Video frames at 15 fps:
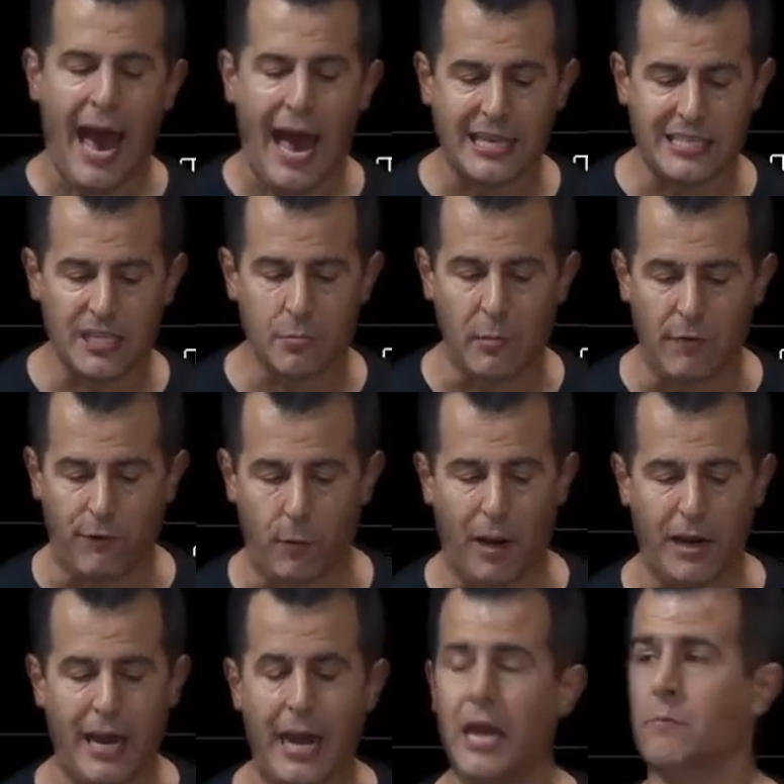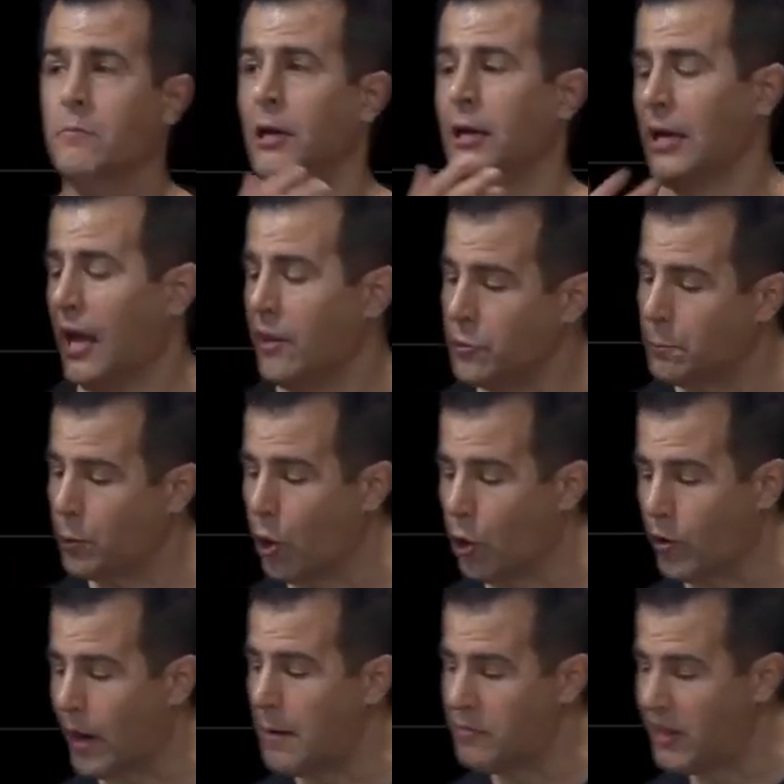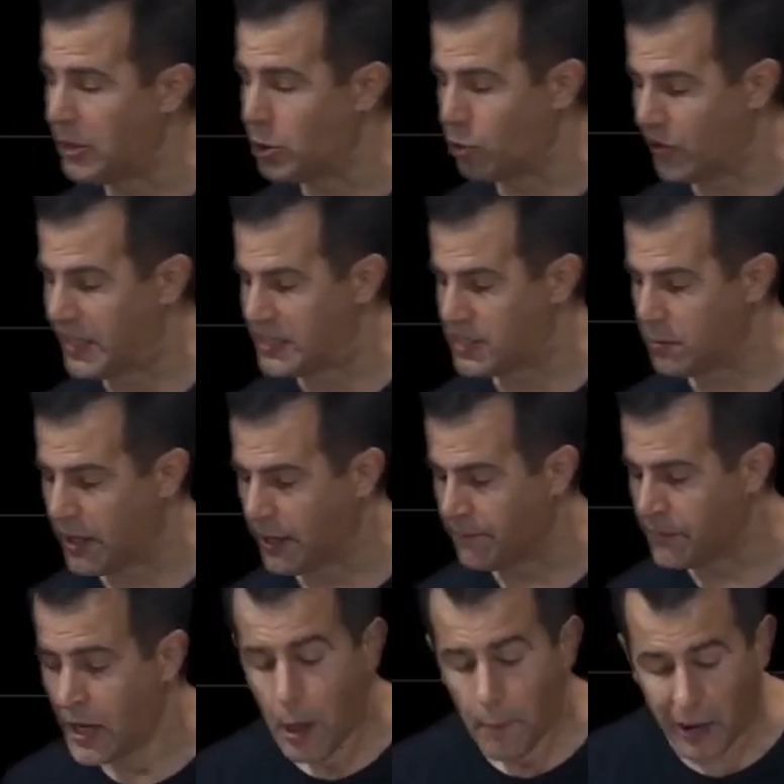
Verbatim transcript: asks me for my name, and the program then greets me.